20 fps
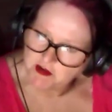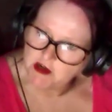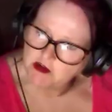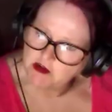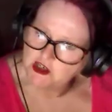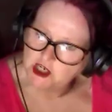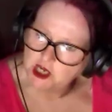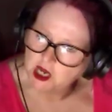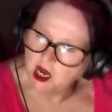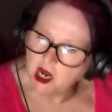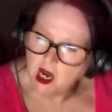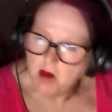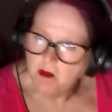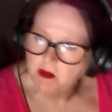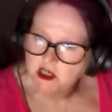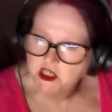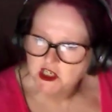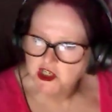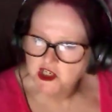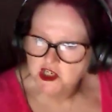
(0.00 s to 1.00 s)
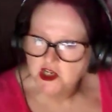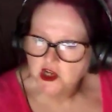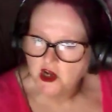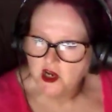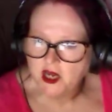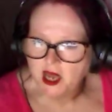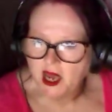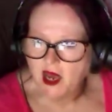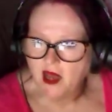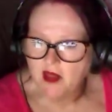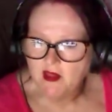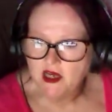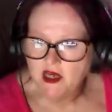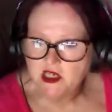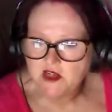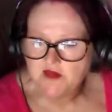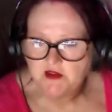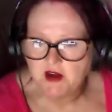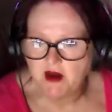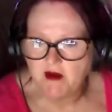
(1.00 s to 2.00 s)
future, but just not yet." And
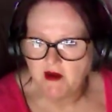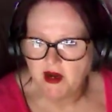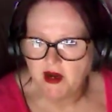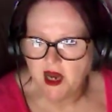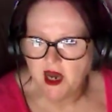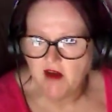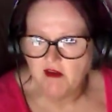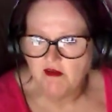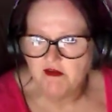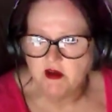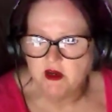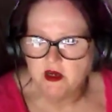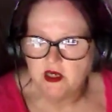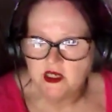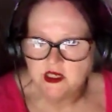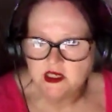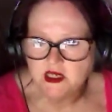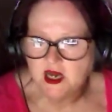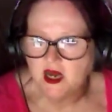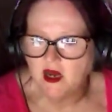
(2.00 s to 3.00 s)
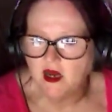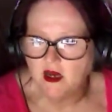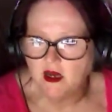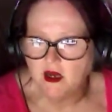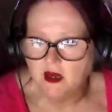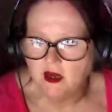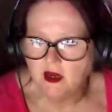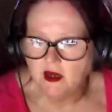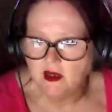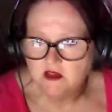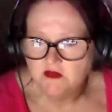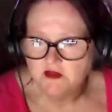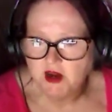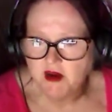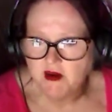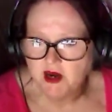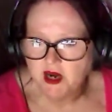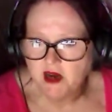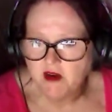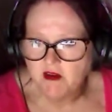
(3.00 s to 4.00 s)
that's fair enough, isn't it? It's
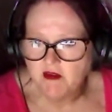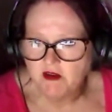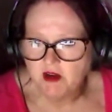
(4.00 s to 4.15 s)
fair enough.